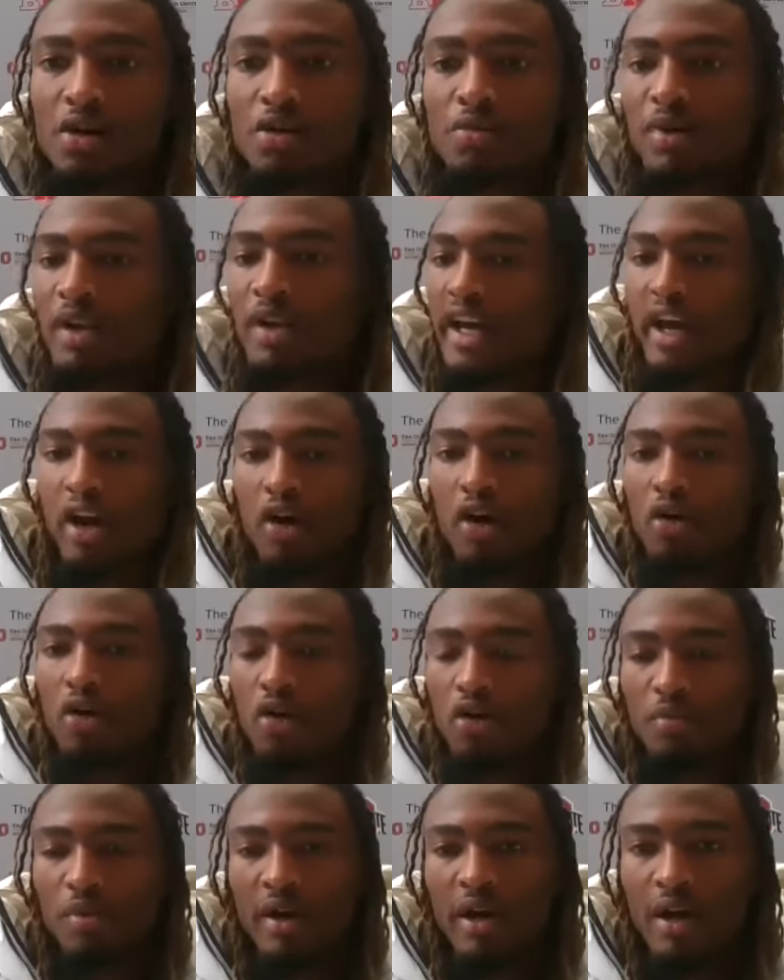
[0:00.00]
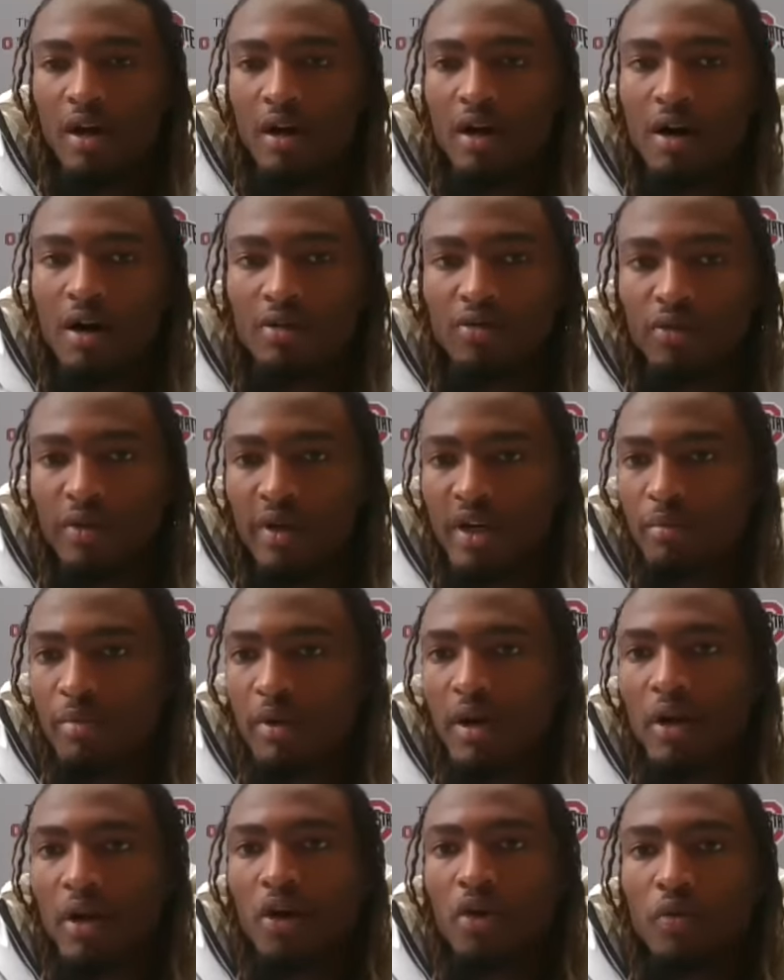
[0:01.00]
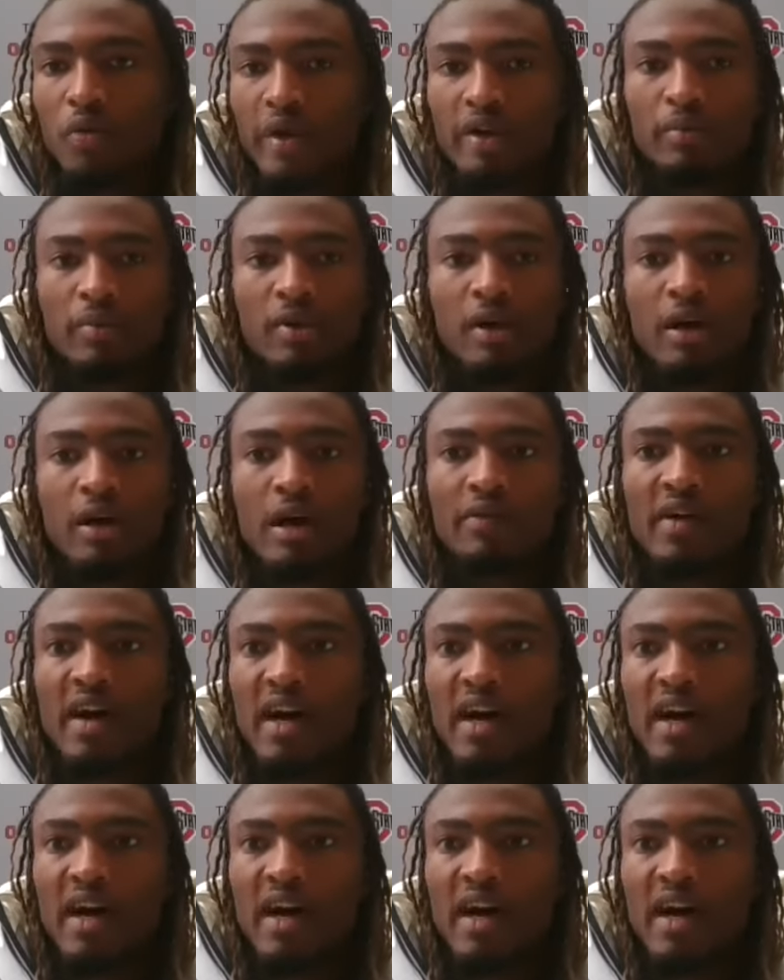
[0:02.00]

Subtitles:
playing on, playing off, when to play on, when to play off,